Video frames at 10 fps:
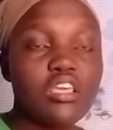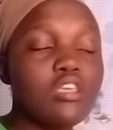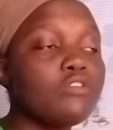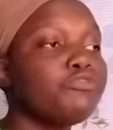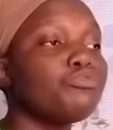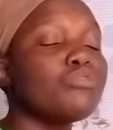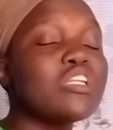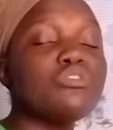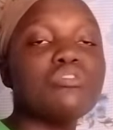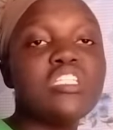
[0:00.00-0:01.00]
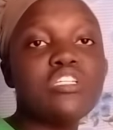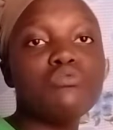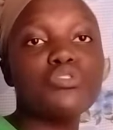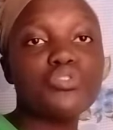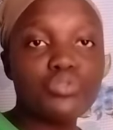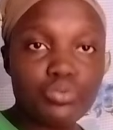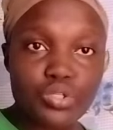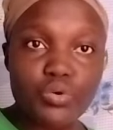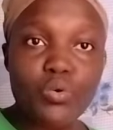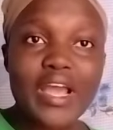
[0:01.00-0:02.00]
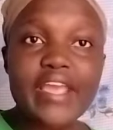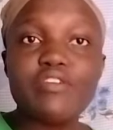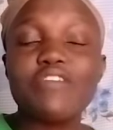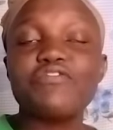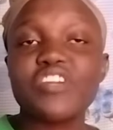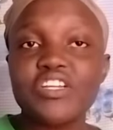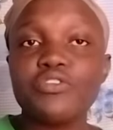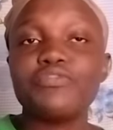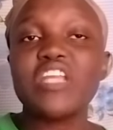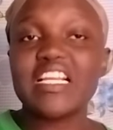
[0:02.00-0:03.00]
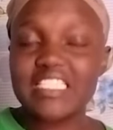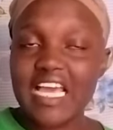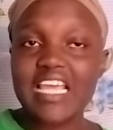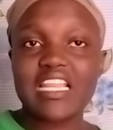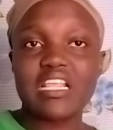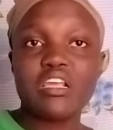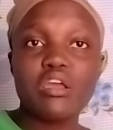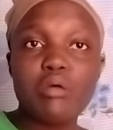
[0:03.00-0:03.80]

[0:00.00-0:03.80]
If what you did was good, why are you afraid of daktari?